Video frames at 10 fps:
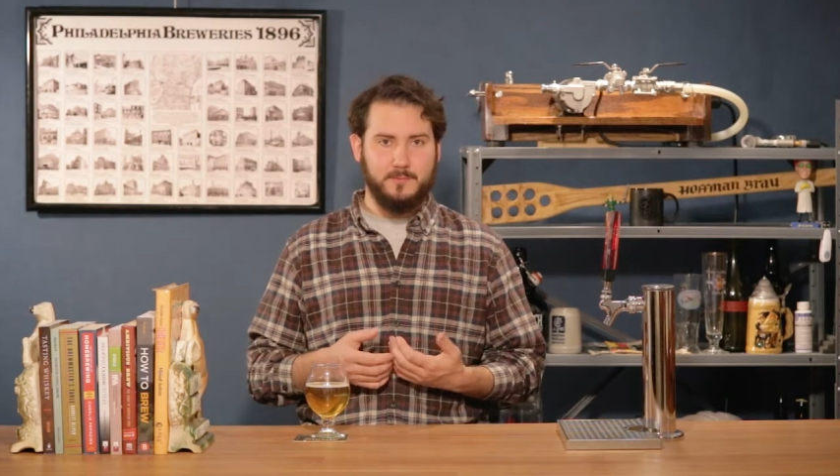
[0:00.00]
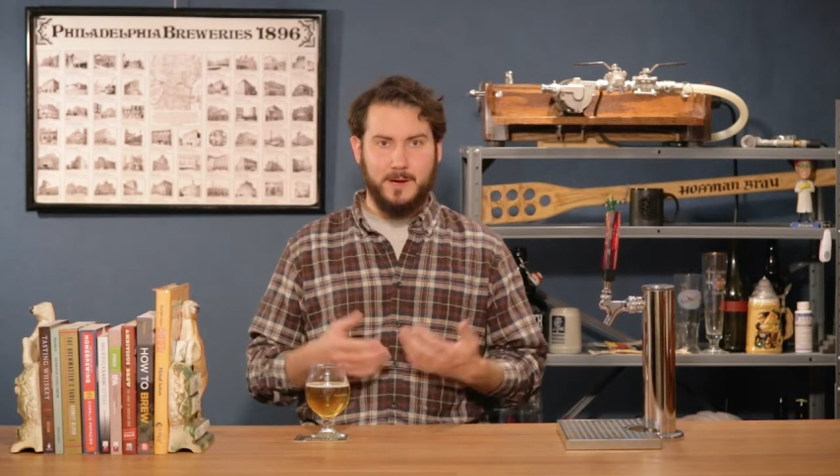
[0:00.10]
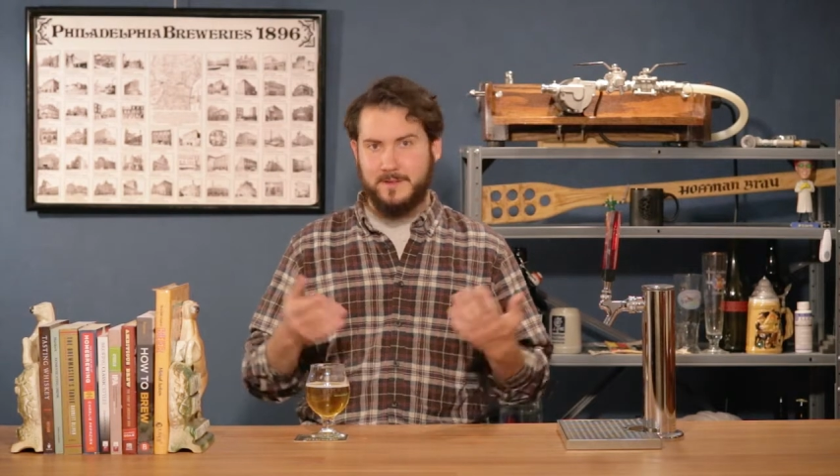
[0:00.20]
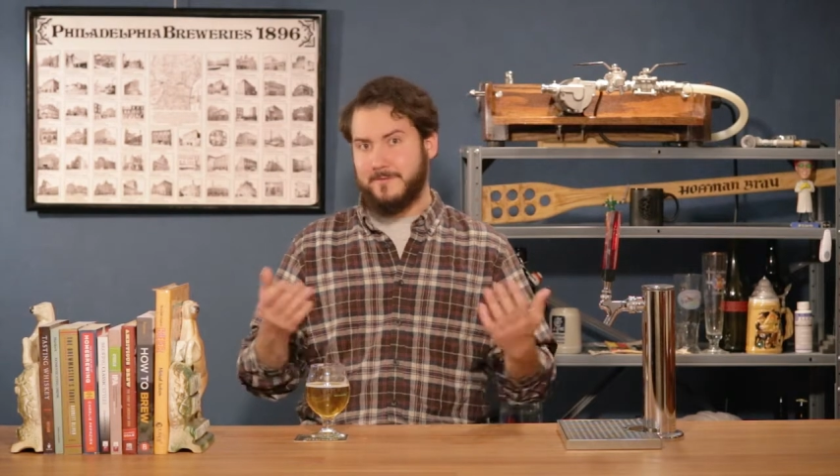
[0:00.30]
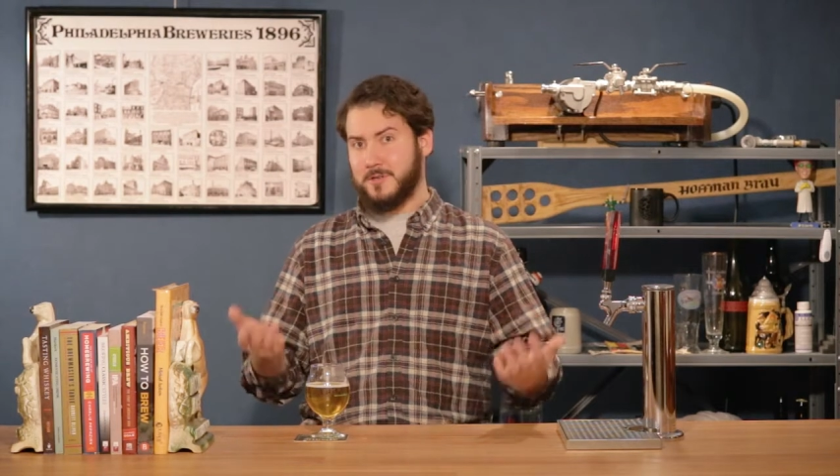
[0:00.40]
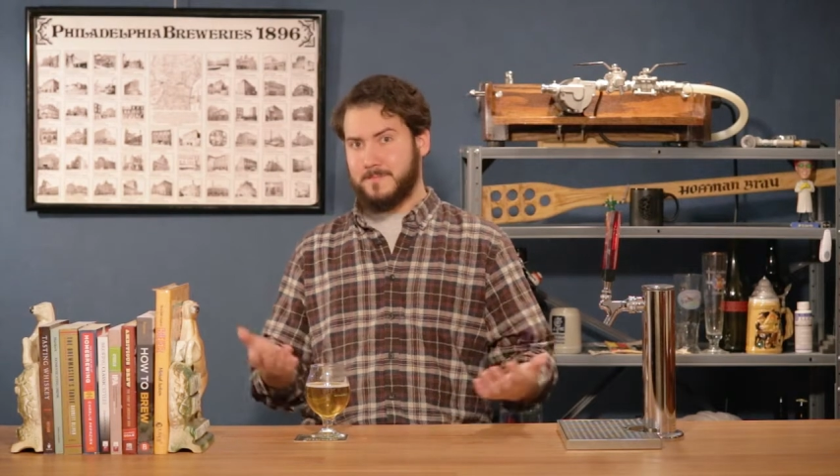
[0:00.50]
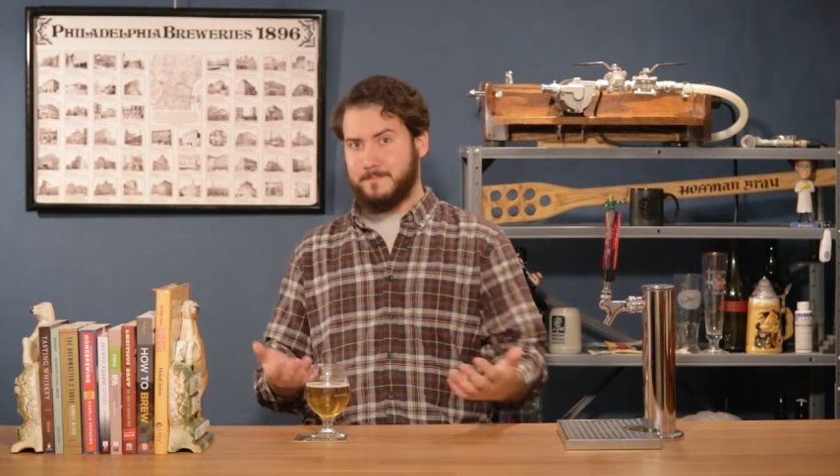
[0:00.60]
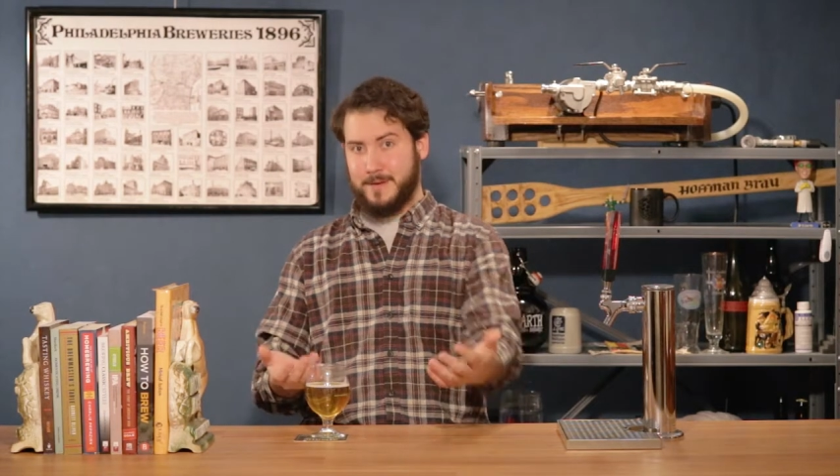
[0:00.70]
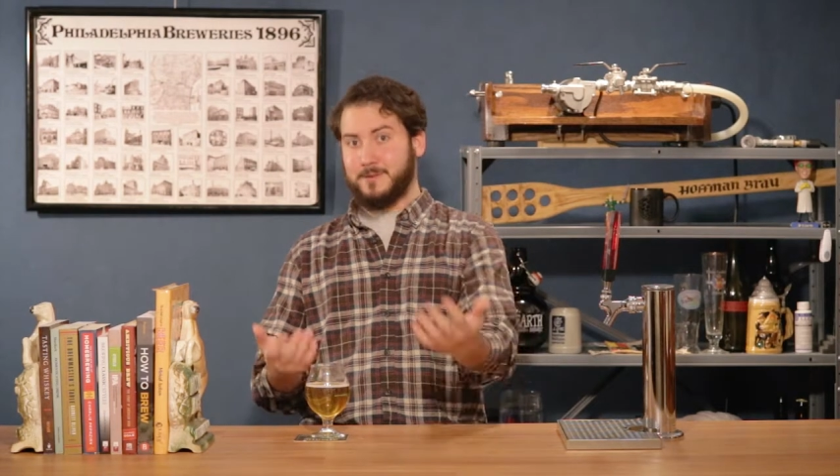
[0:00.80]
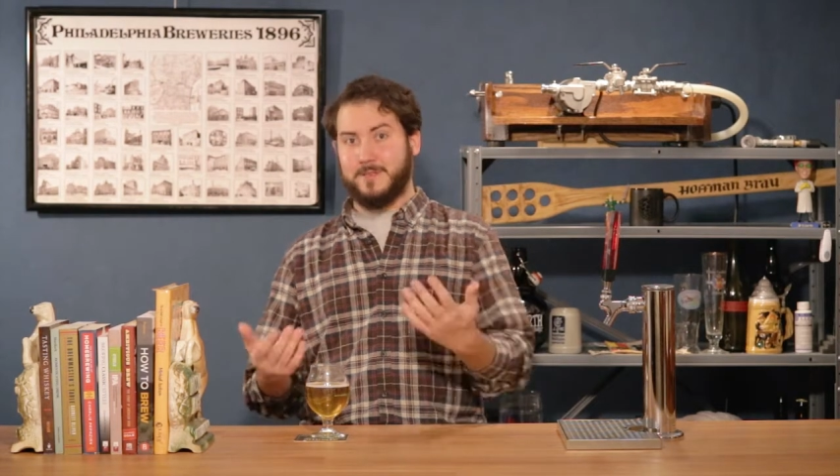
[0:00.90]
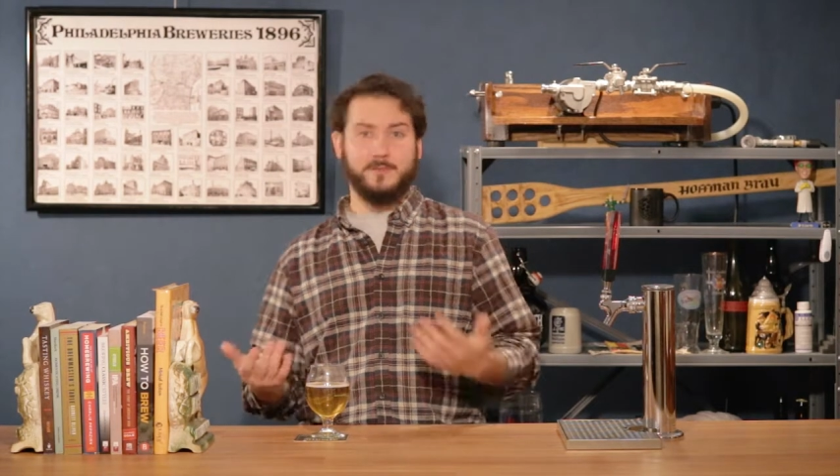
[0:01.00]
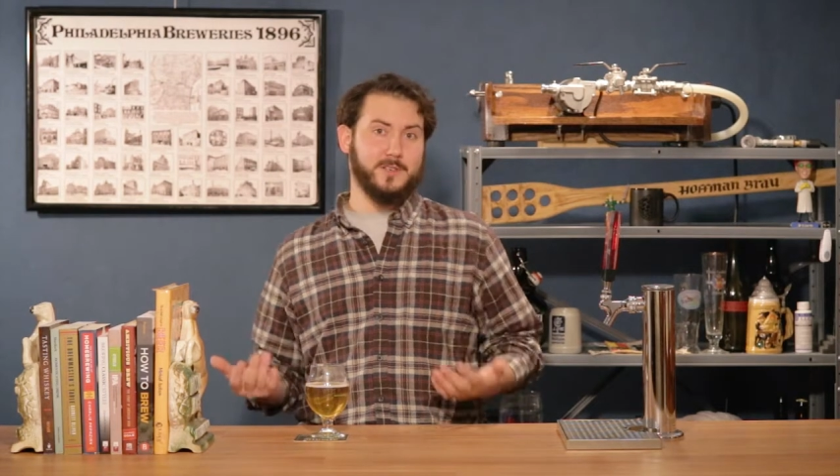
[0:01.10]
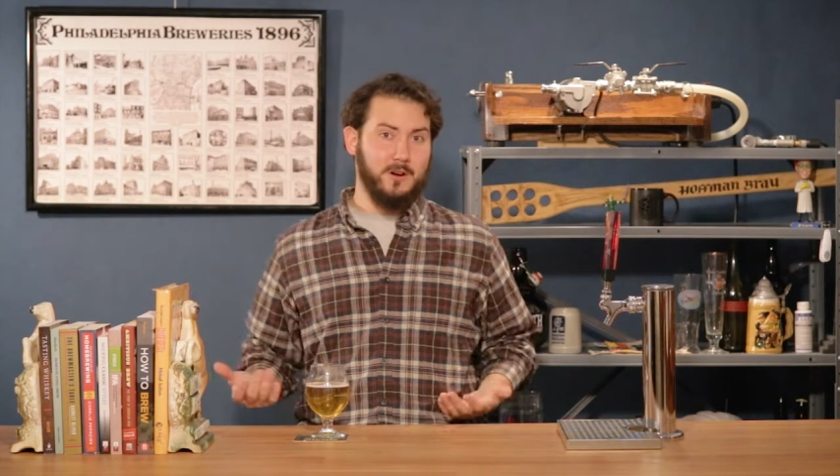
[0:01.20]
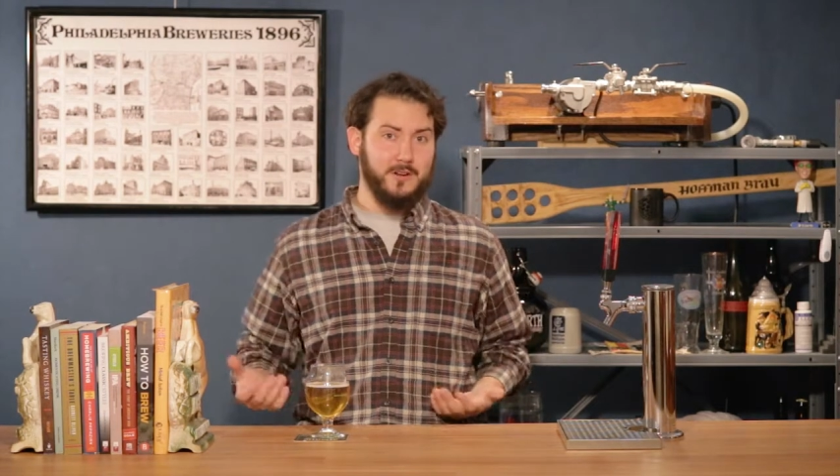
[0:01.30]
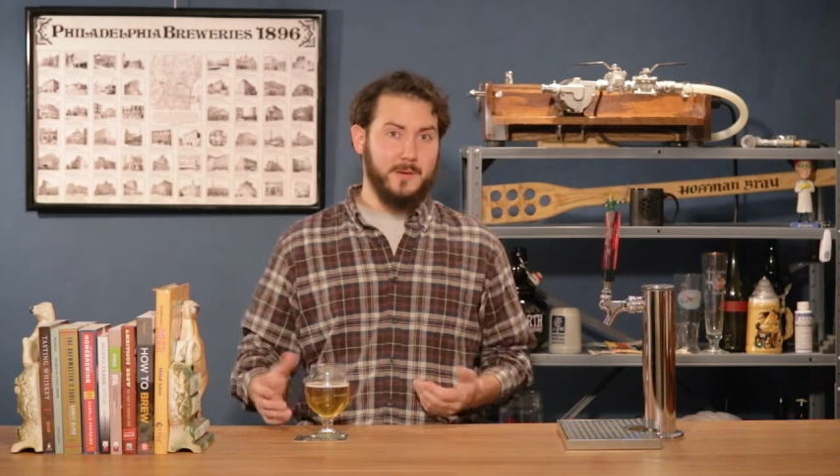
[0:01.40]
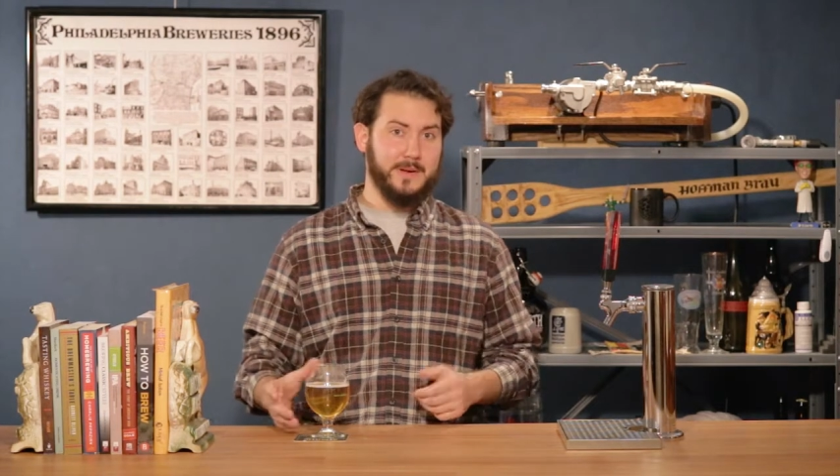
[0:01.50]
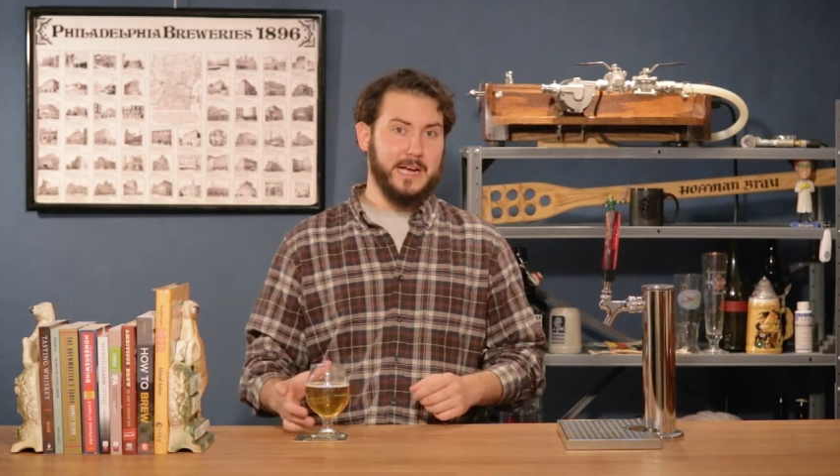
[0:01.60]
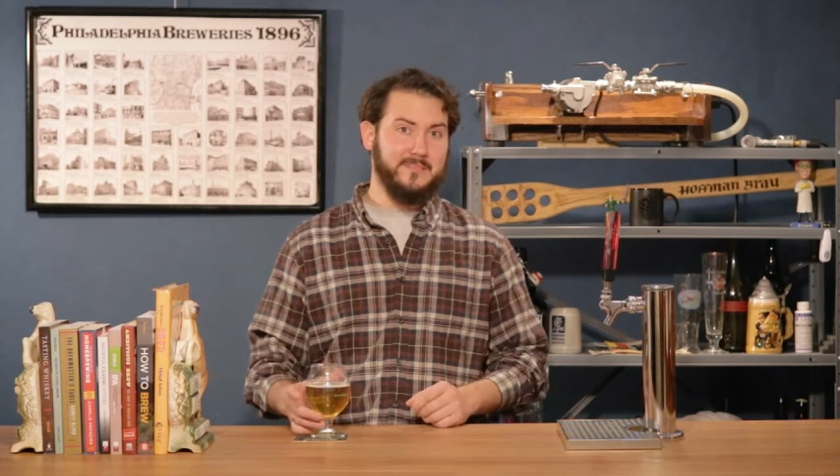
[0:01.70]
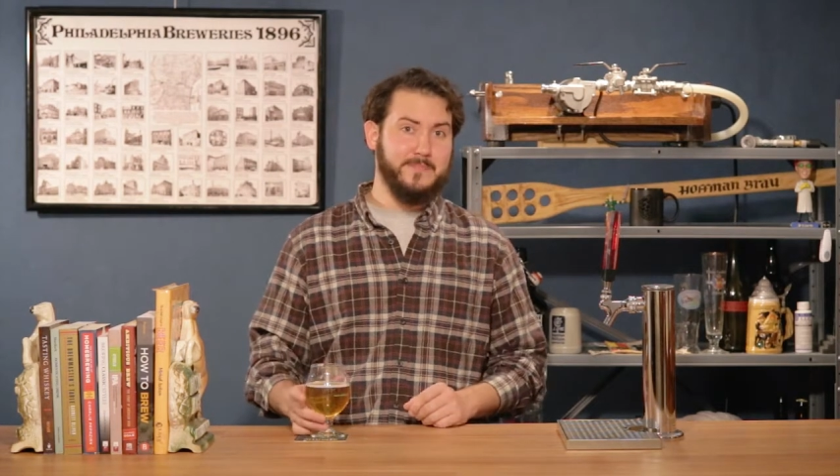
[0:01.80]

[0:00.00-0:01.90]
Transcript: well, the first Pilsner started coming out of